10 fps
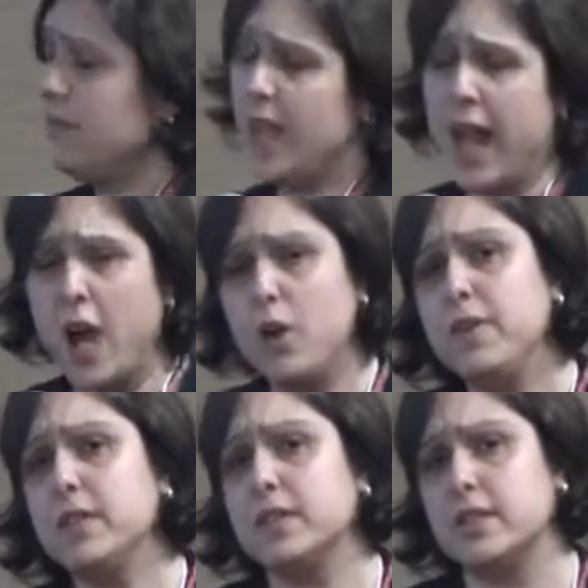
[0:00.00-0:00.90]

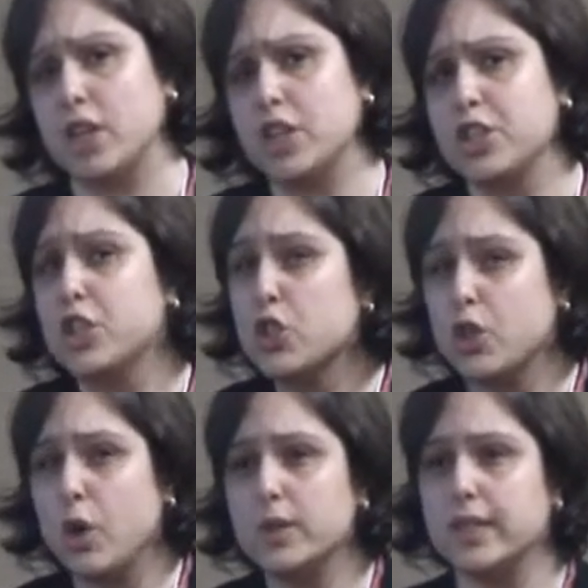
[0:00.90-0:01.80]
However, the structure
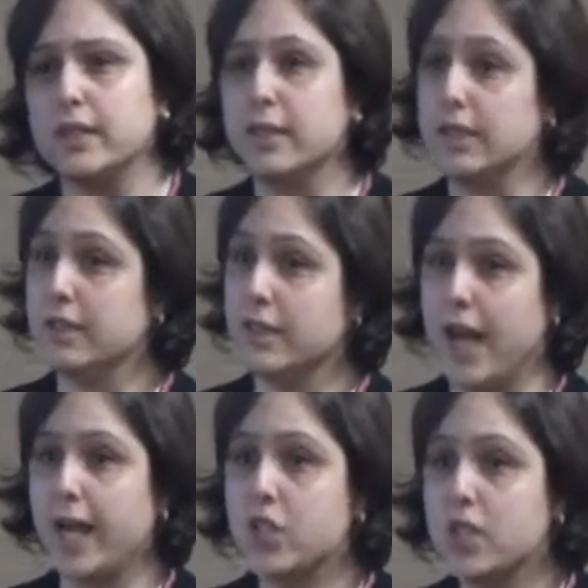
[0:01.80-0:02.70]
showed certain
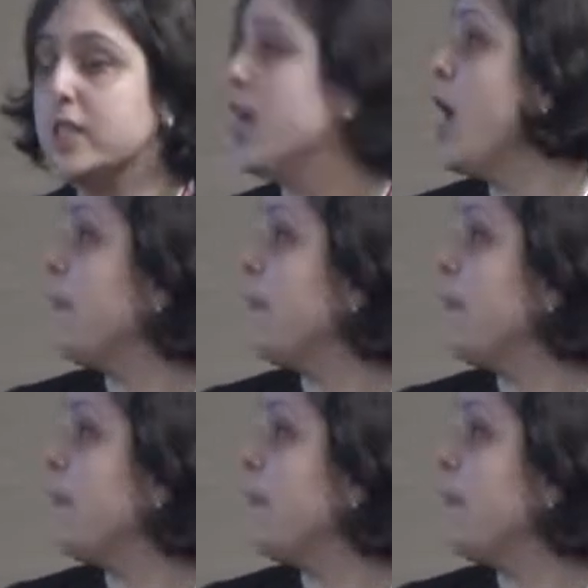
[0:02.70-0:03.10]
interactions